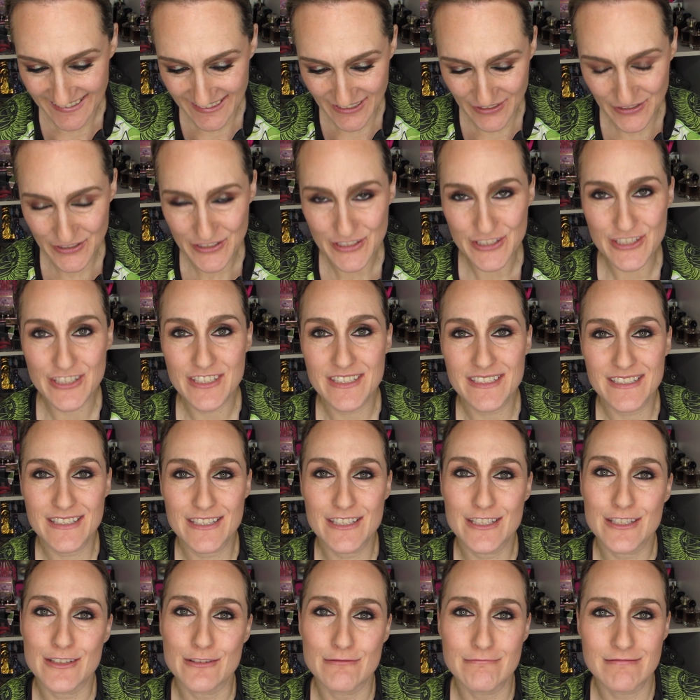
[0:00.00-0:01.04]
They're
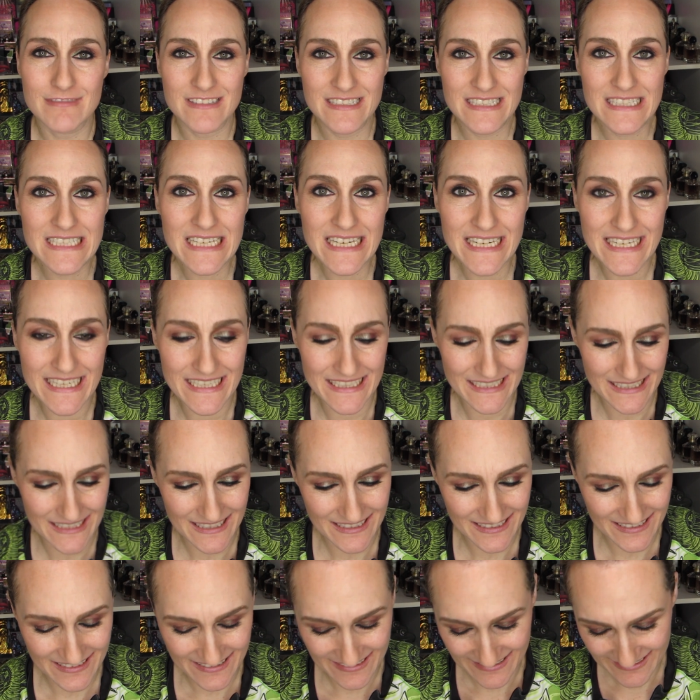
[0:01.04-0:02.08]
just so
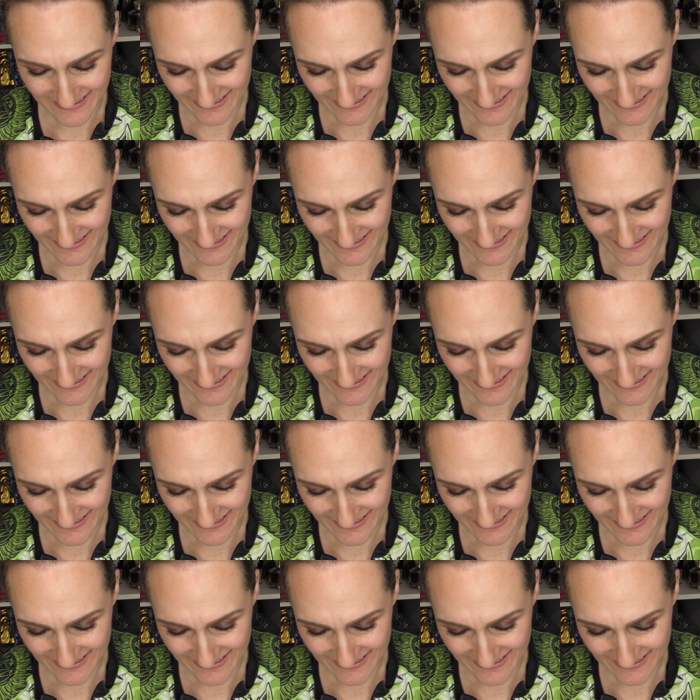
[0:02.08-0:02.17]
nice.